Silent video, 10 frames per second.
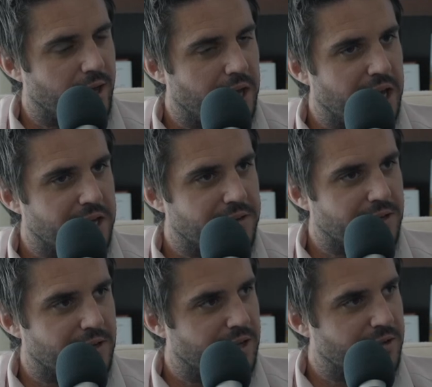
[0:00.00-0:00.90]
head in
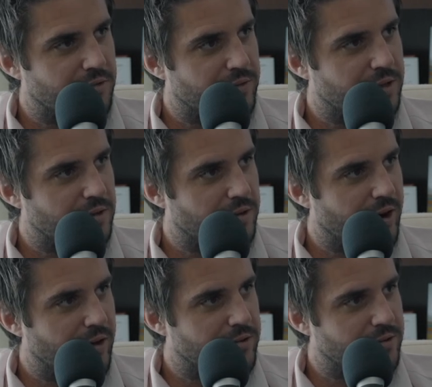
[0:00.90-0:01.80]
the clouds, feet on the
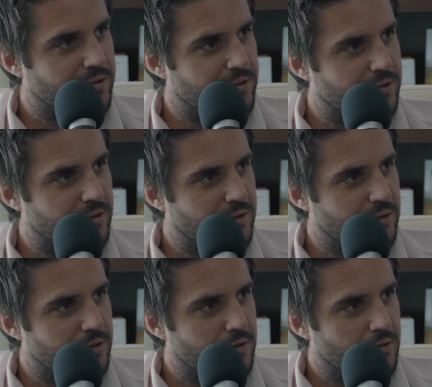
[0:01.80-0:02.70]
ground.
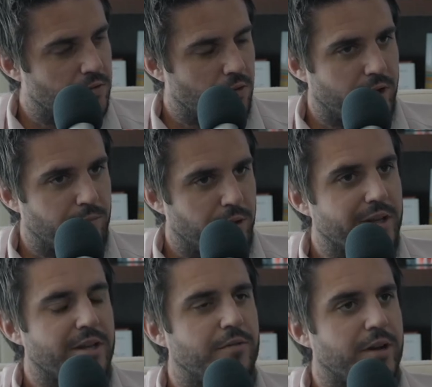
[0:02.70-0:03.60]
Right. So like
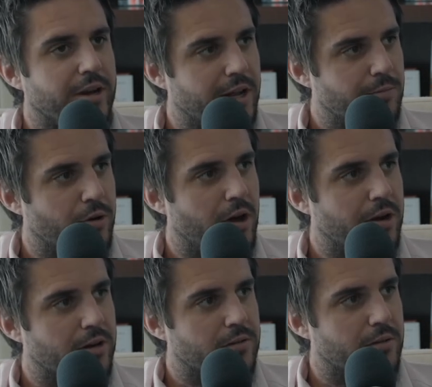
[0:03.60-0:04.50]
belief in an end
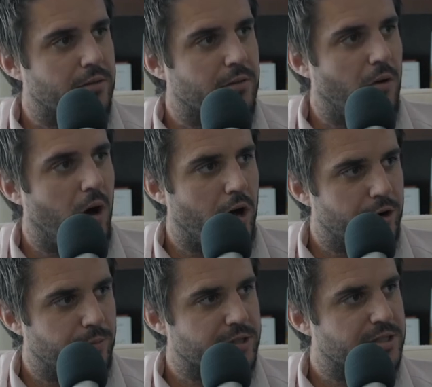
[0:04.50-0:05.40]
product,
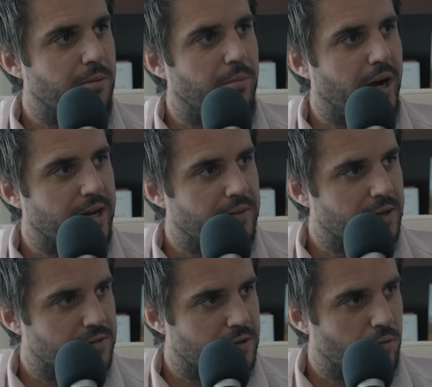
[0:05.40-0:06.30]
100% buy-in
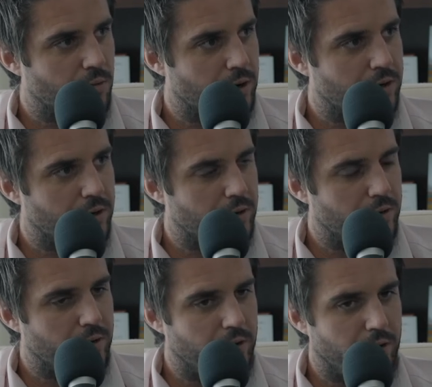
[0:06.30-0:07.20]
that it's going to work.
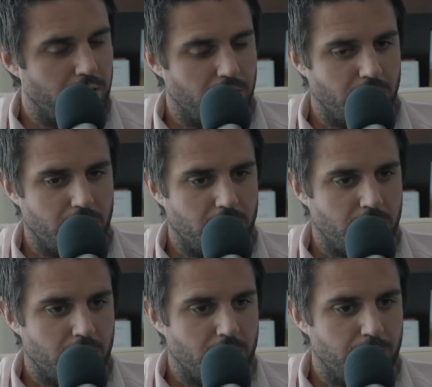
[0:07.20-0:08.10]

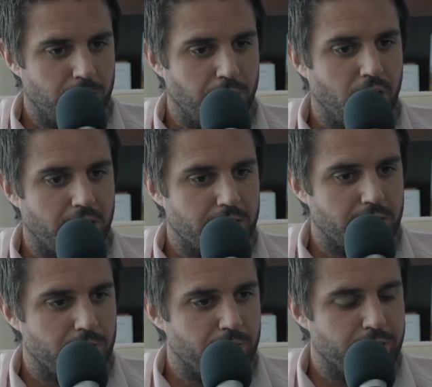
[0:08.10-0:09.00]
But
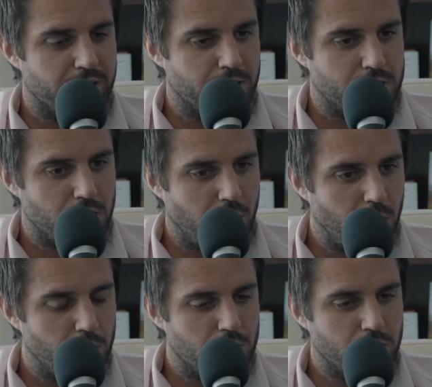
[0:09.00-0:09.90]
being
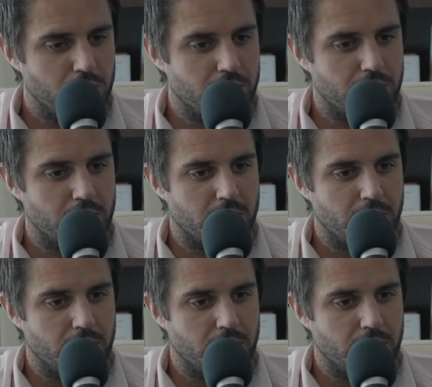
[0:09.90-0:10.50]
totally